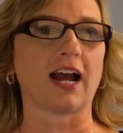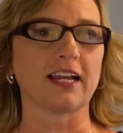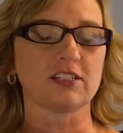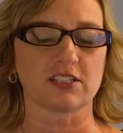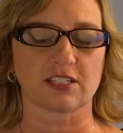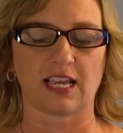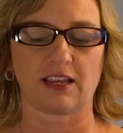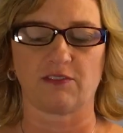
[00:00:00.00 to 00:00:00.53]
I
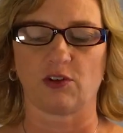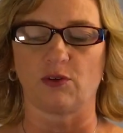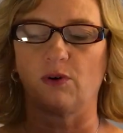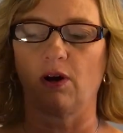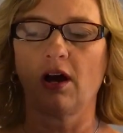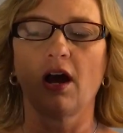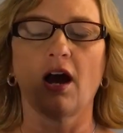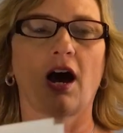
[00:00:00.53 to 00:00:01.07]
just gave
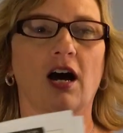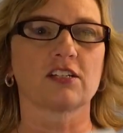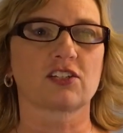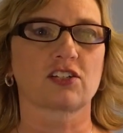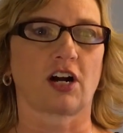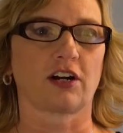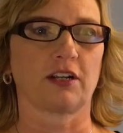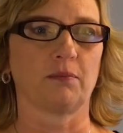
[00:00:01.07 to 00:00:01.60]
you a
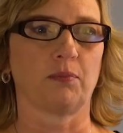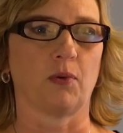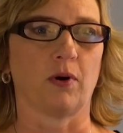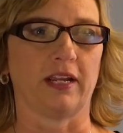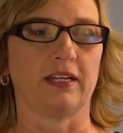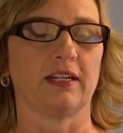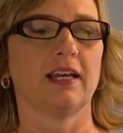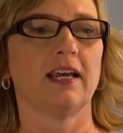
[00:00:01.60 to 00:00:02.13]
starting
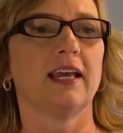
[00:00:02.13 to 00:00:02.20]
point.